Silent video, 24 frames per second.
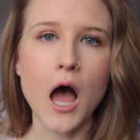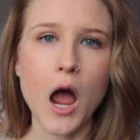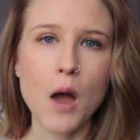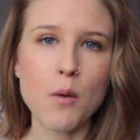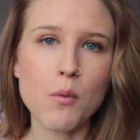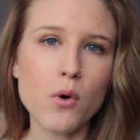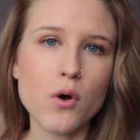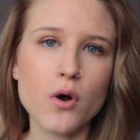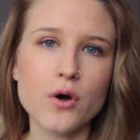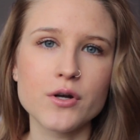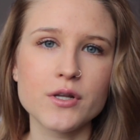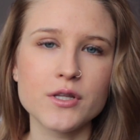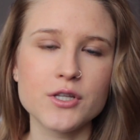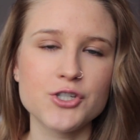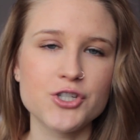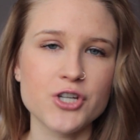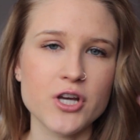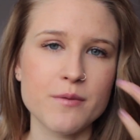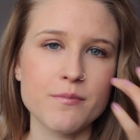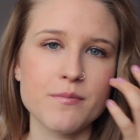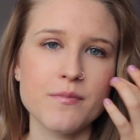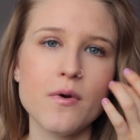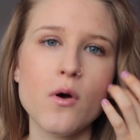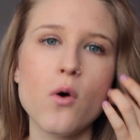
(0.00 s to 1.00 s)
I won't go to the
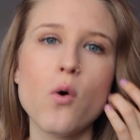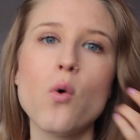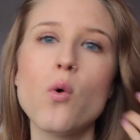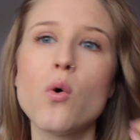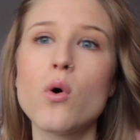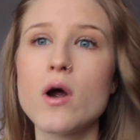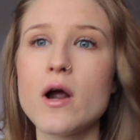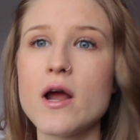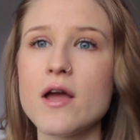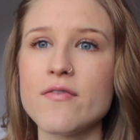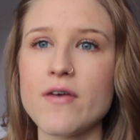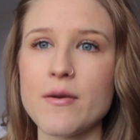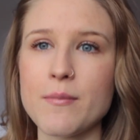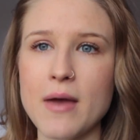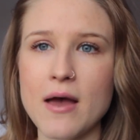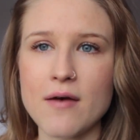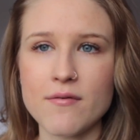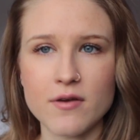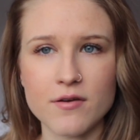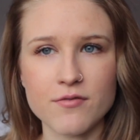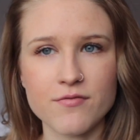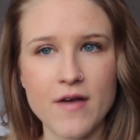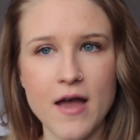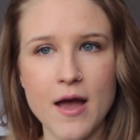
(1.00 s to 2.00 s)
gym. Or if I'm
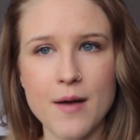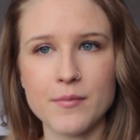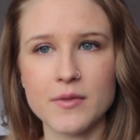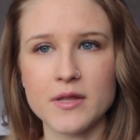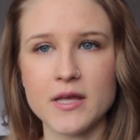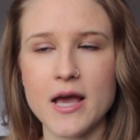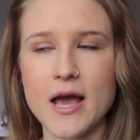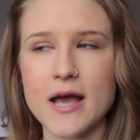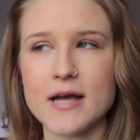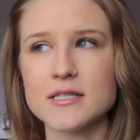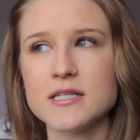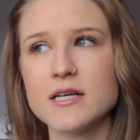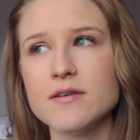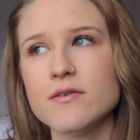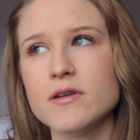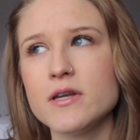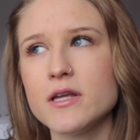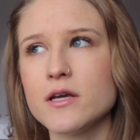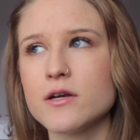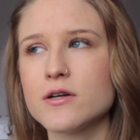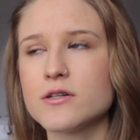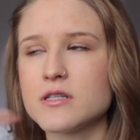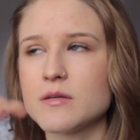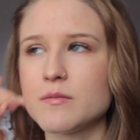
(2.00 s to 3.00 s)
having a family
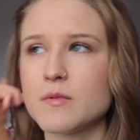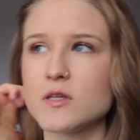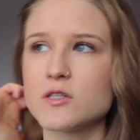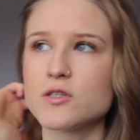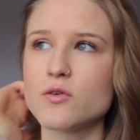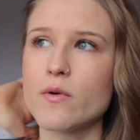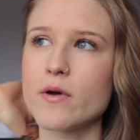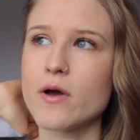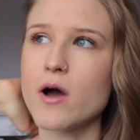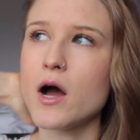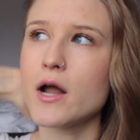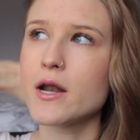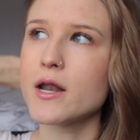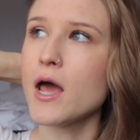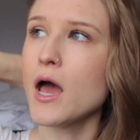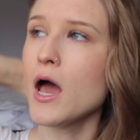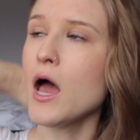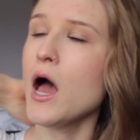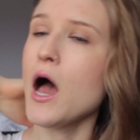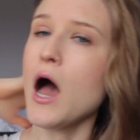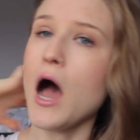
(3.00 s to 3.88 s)
activity or something's going on,